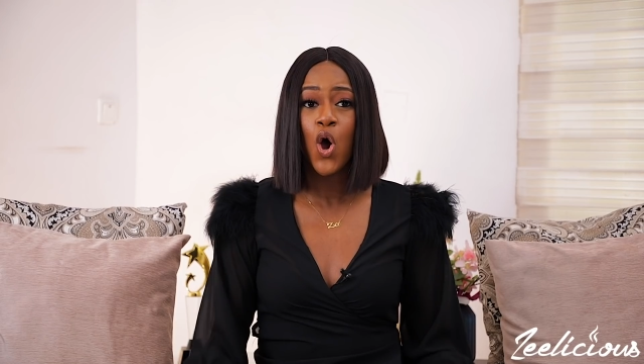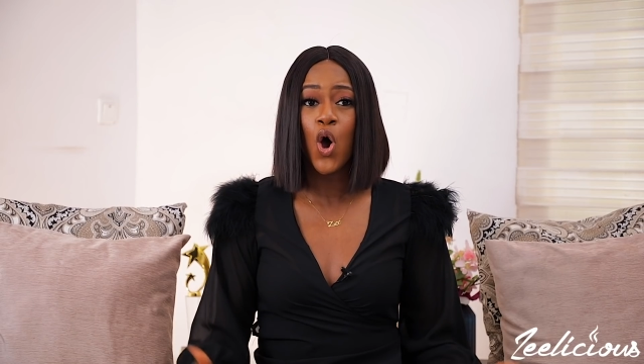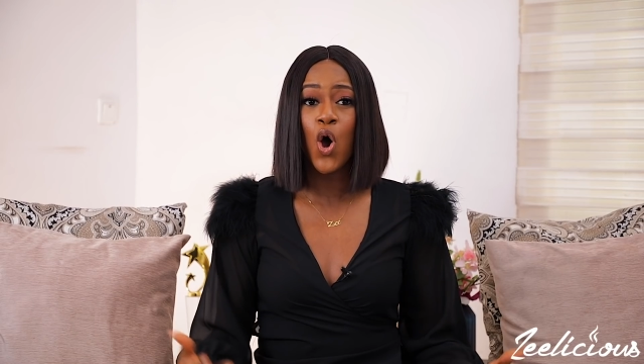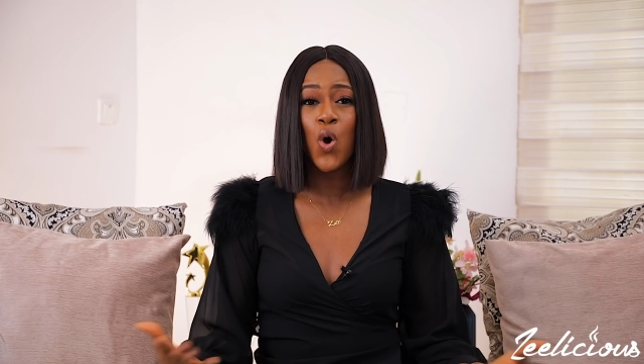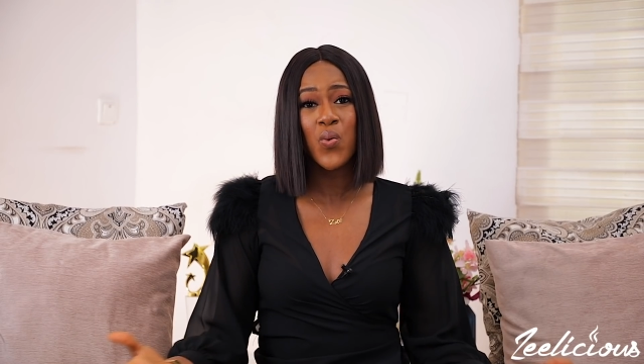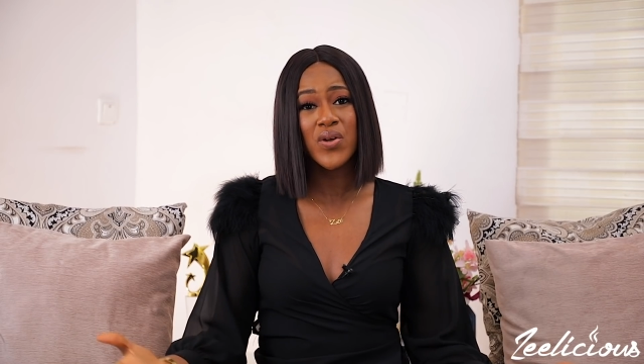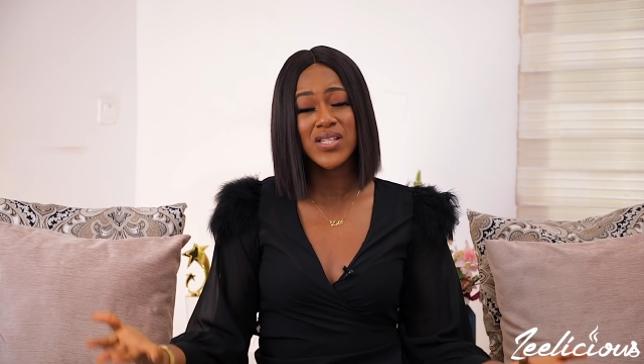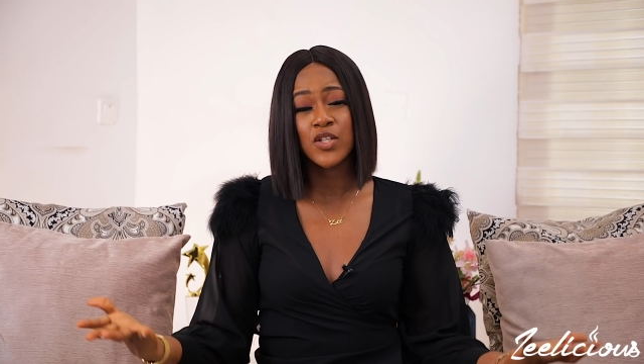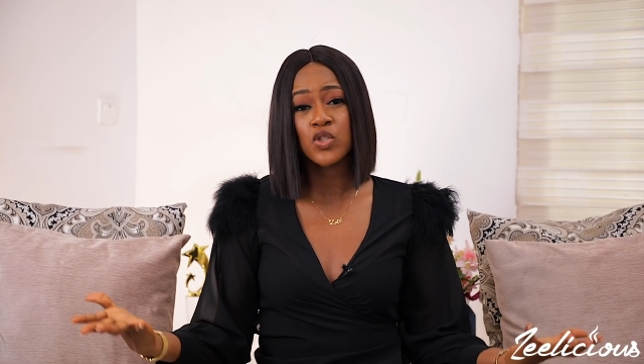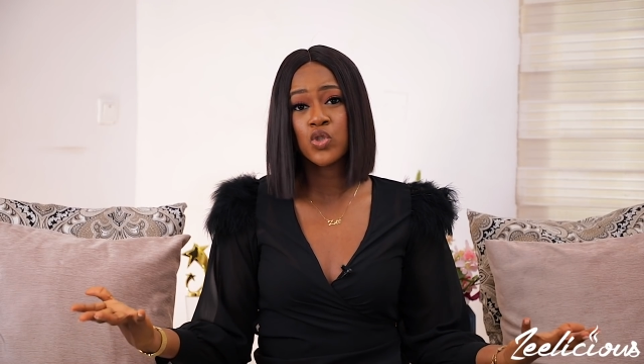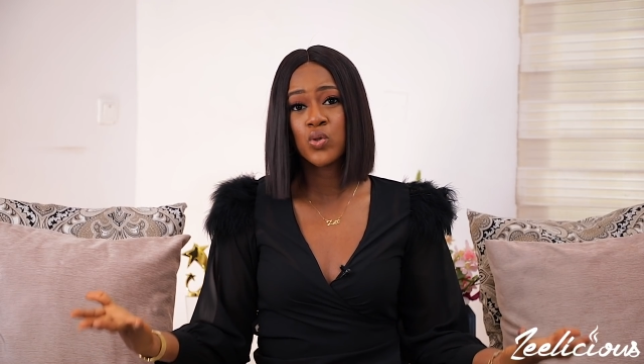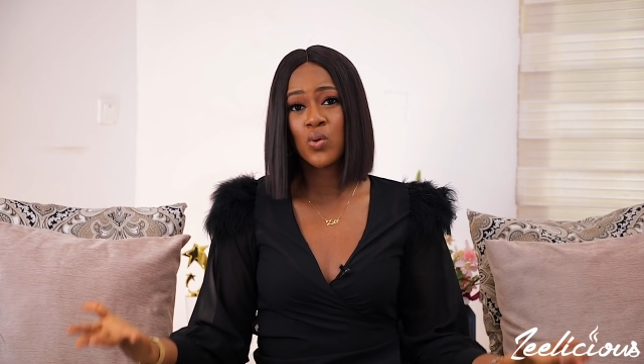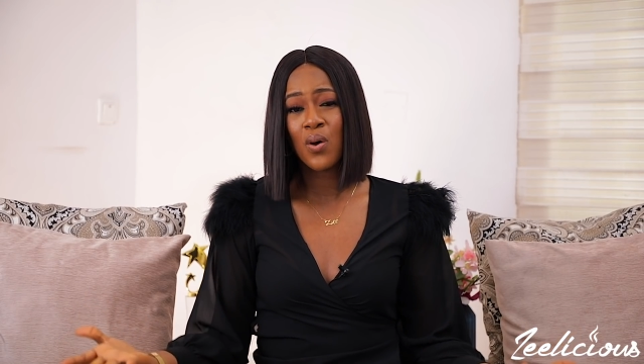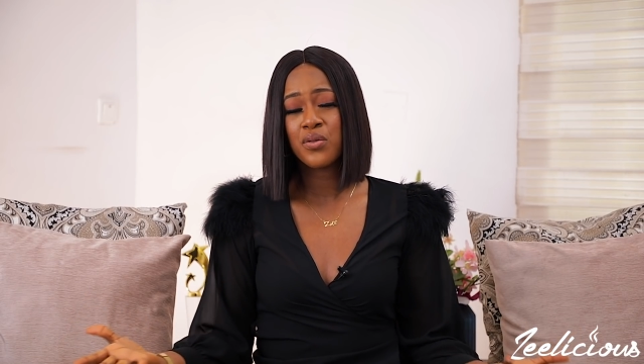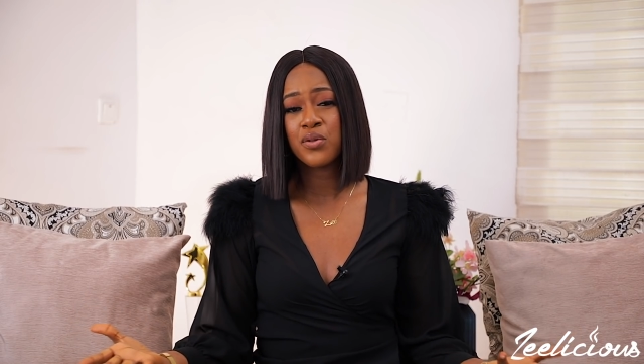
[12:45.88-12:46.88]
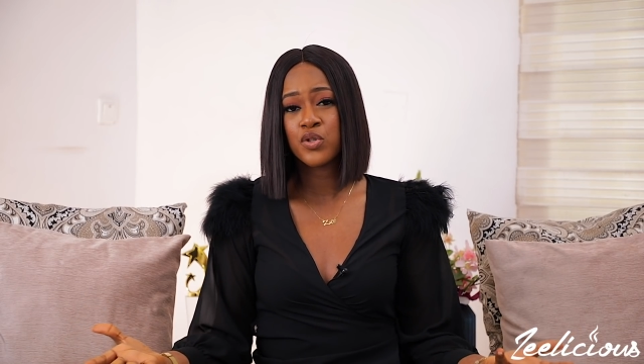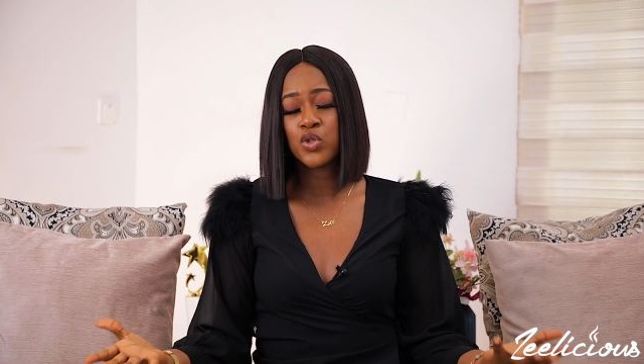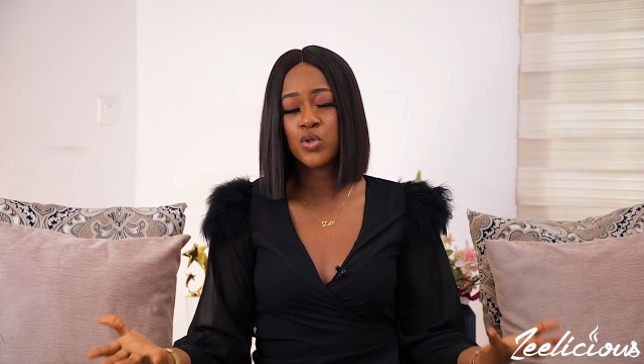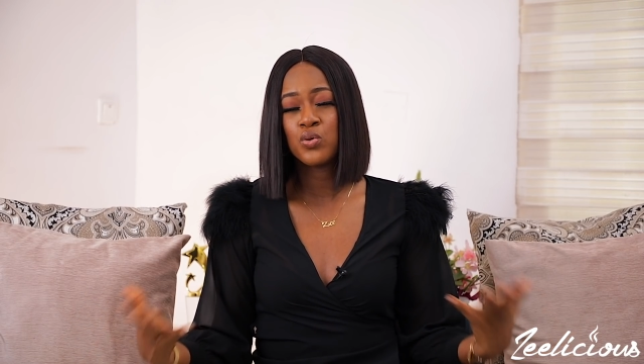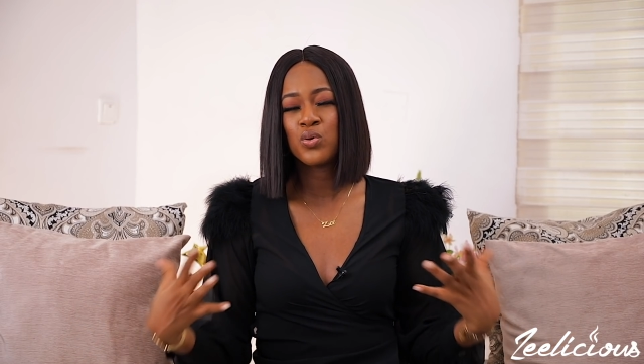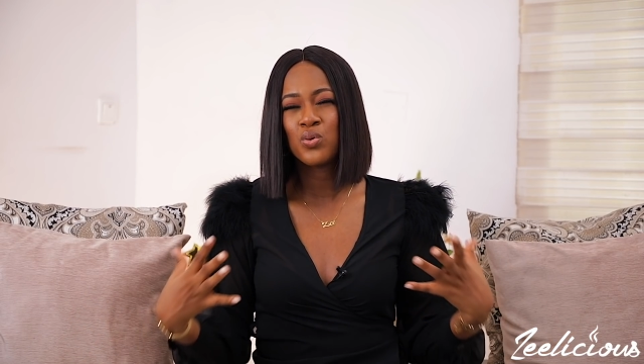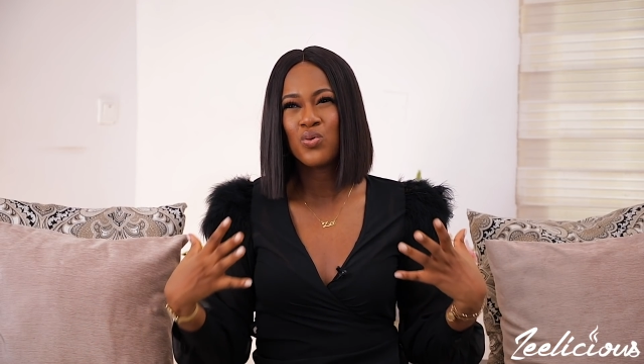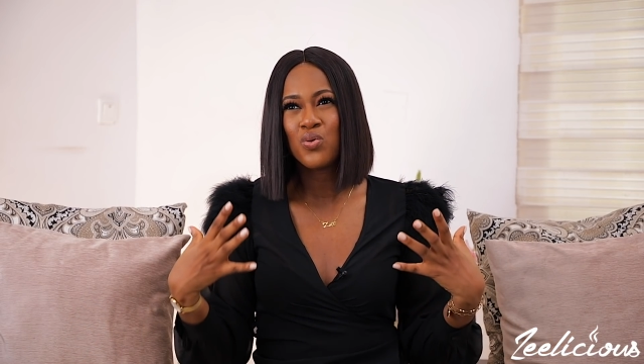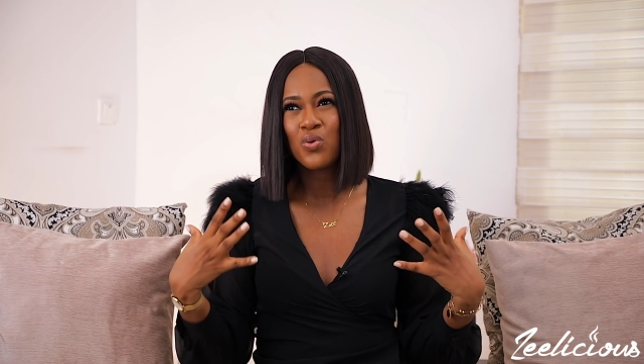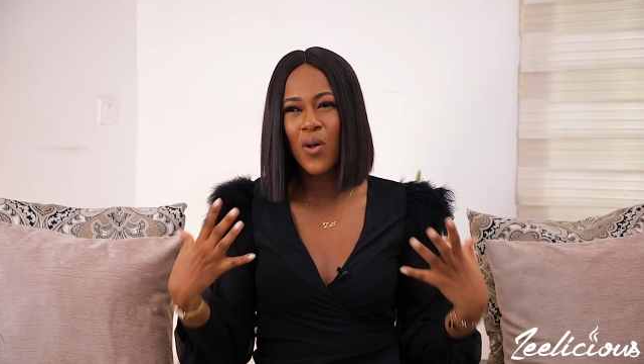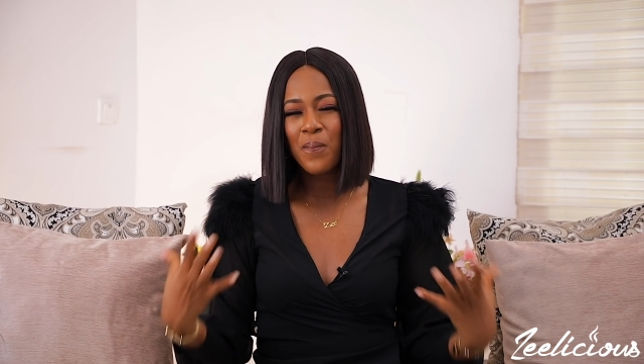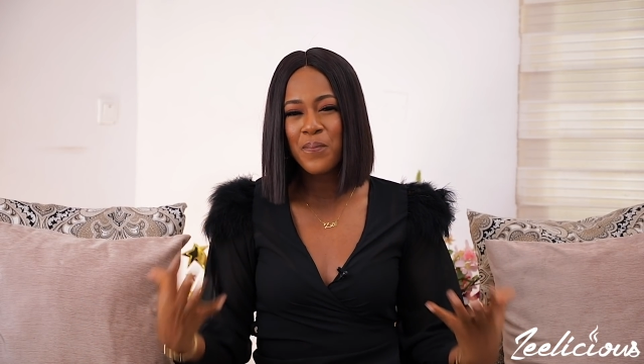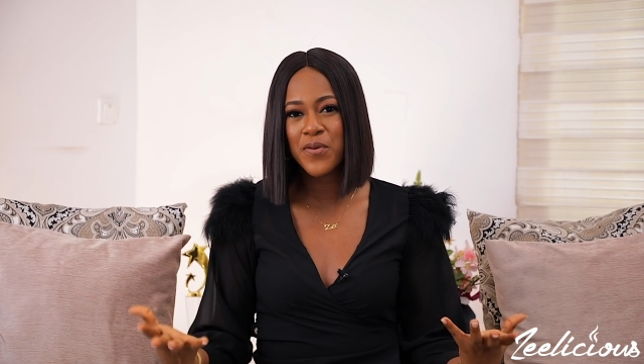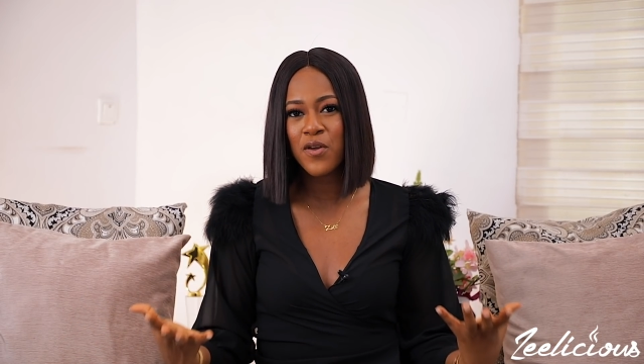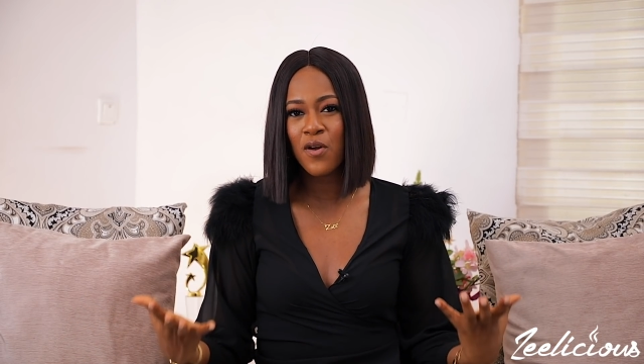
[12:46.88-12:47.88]
Always ensure that you do
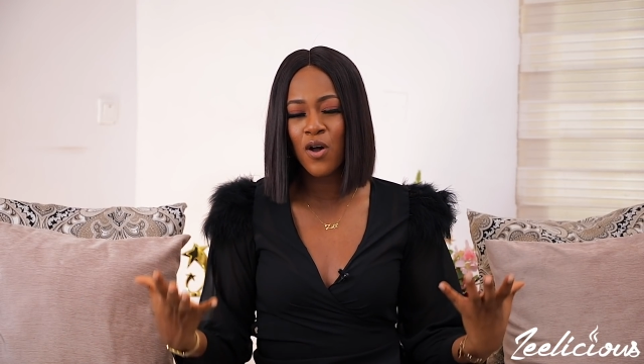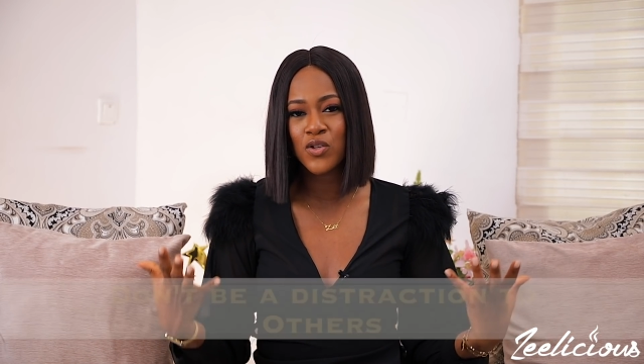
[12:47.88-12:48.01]
not be